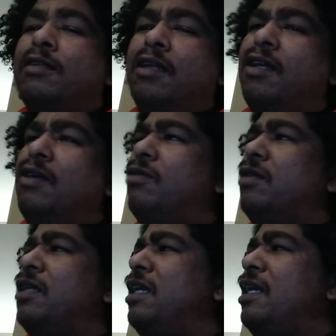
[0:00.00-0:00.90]
You know
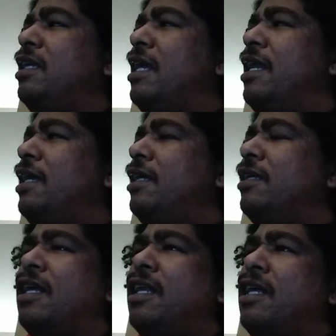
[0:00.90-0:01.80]
that that
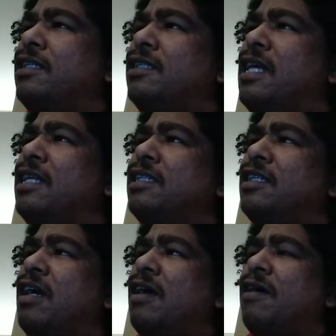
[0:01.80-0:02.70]
ain't that is that is
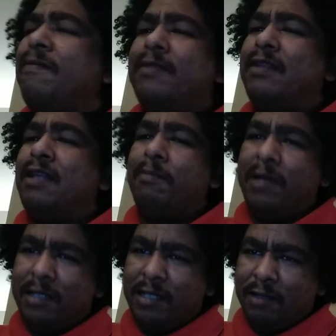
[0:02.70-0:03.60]
not a
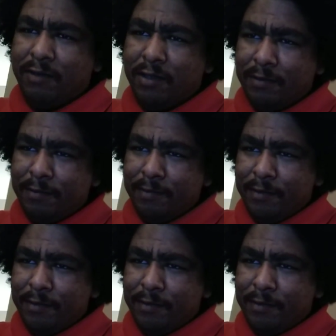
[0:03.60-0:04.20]
big TV.